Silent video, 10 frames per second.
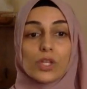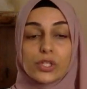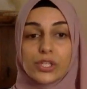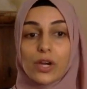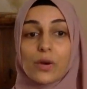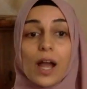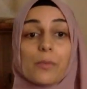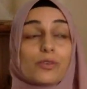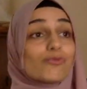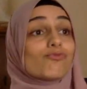So I
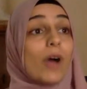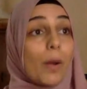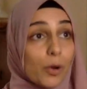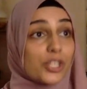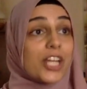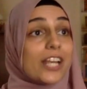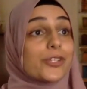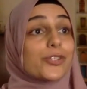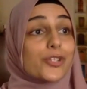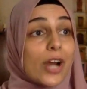want to
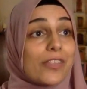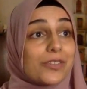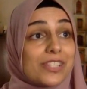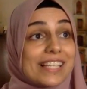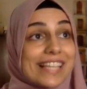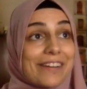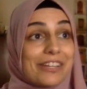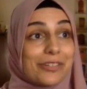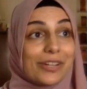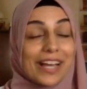challenge you to try those things
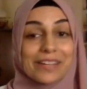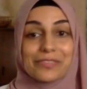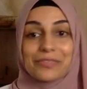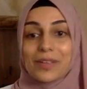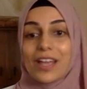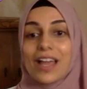out in your life.